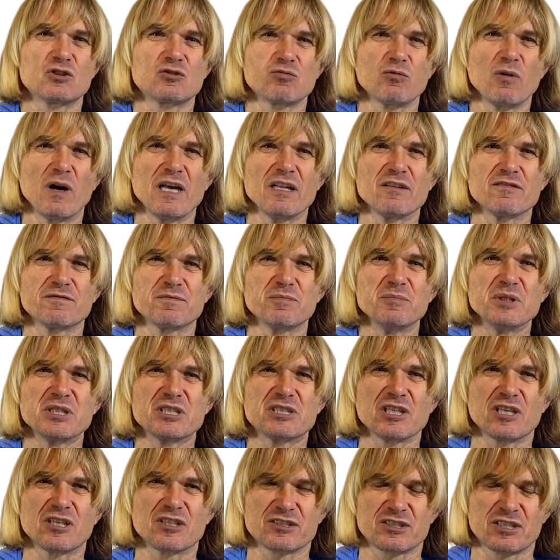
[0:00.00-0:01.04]

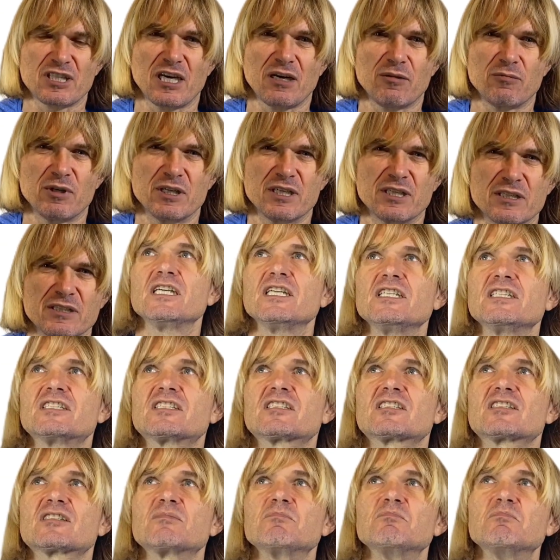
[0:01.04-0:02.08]
12-meter tower.
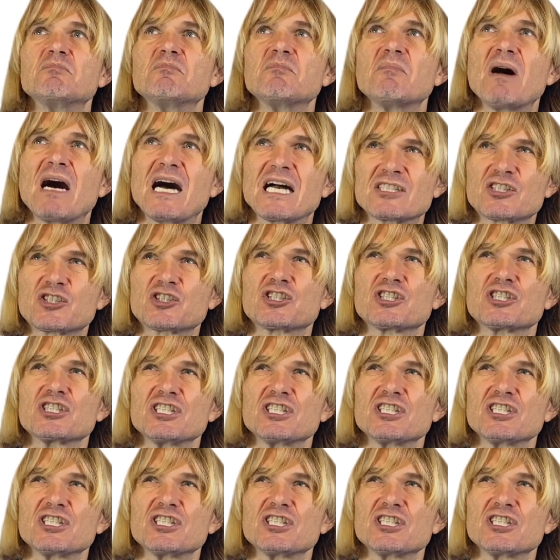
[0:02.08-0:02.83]
It's much